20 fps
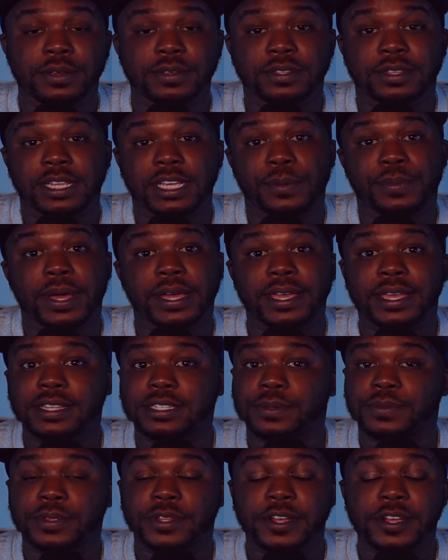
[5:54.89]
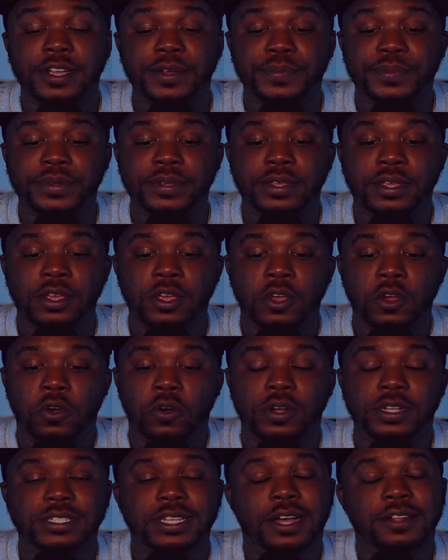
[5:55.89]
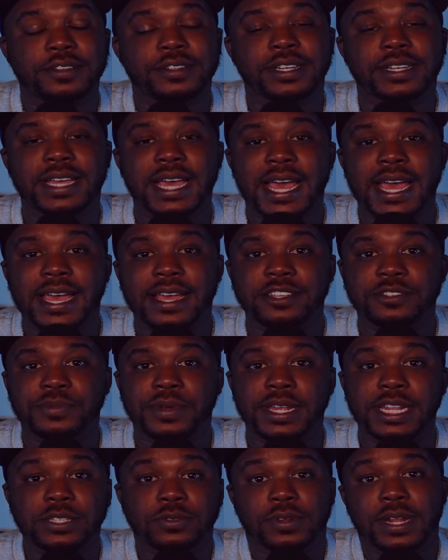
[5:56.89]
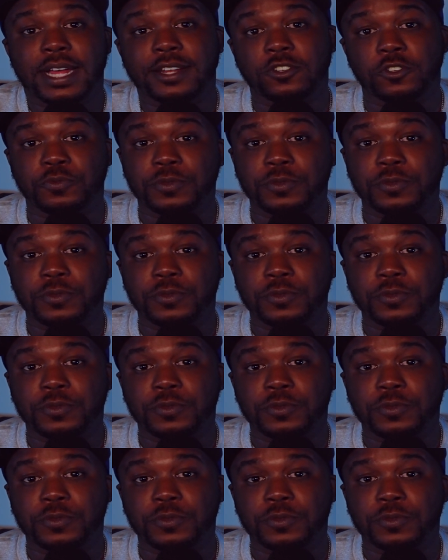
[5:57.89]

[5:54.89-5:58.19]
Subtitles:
think about getting some therapy, or talk to your guys, man. That's what I do.